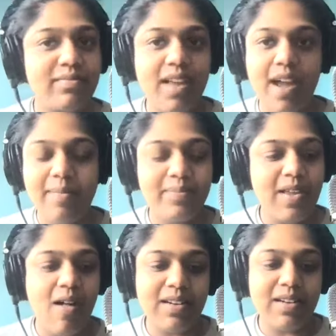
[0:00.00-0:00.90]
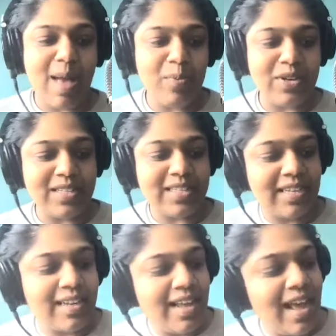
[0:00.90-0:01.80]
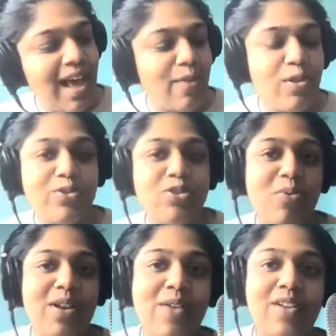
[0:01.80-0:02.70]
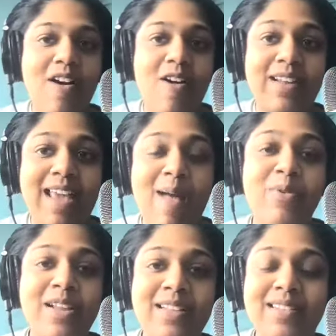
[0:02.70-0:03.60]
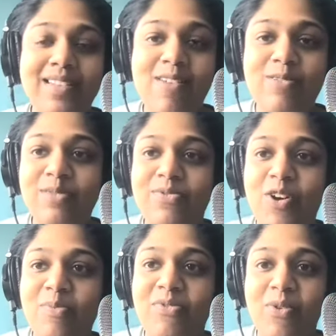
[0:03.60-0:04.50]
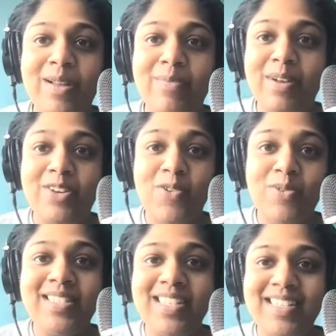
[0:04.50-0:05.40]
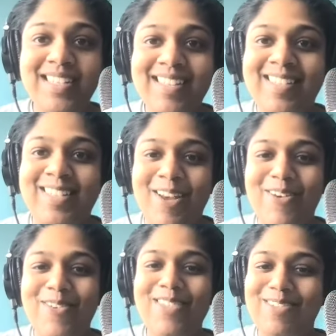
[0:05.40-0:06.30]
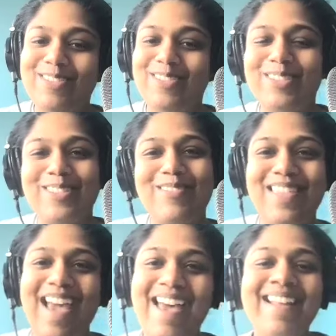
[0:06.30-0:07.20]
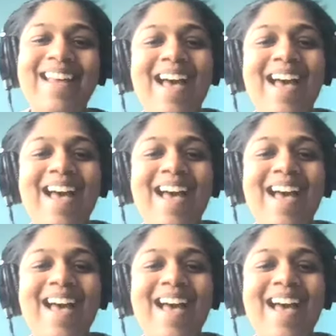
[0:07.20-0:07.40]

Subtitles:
Colin Kaepernick did. I will also point out that Colin Kaepernick knelt far before anybody noticed he did. So there's also that.